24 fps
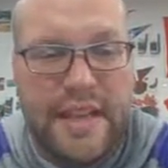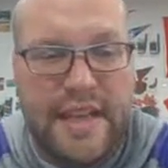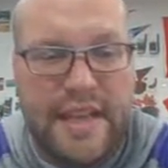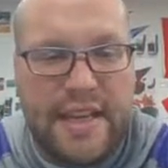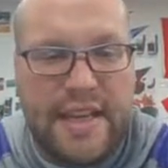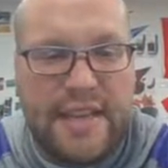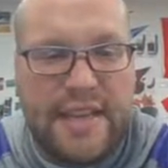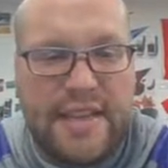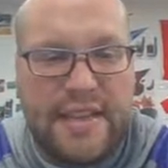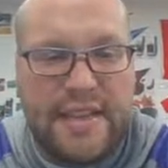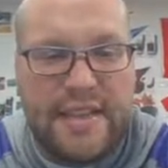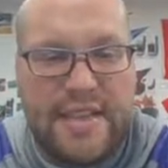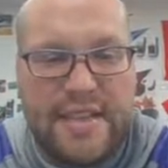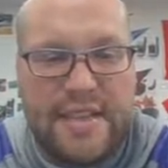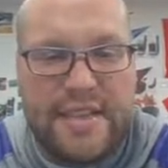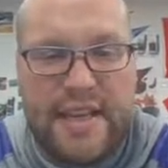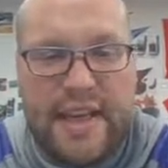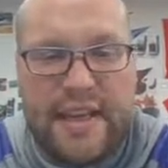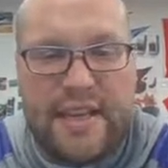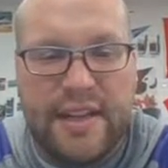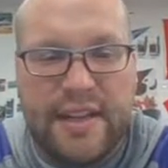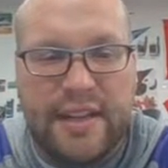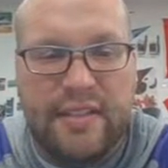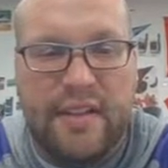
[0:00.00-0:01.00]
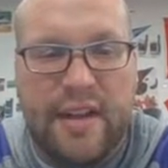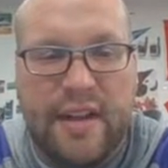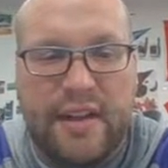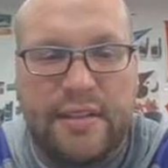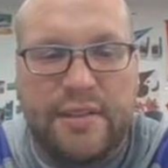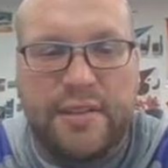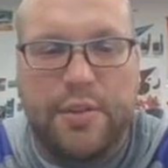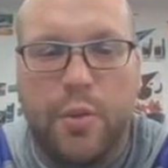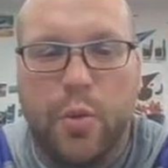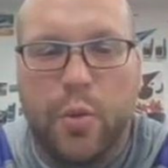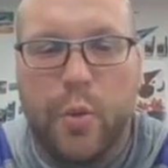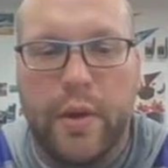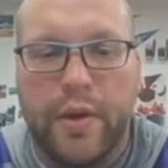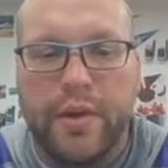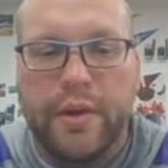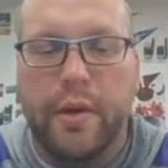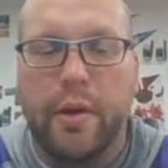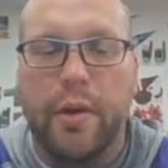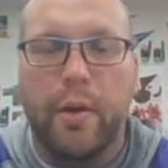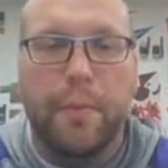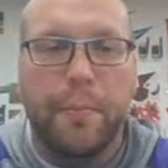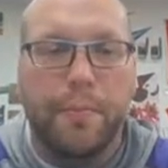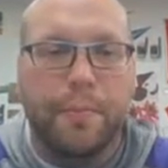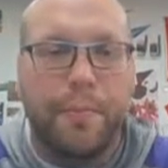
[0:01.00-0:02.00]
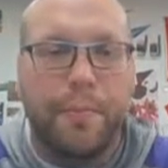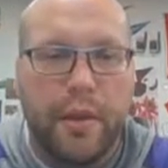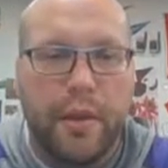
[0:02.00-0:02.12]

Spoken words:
in this 10 o'clock little window.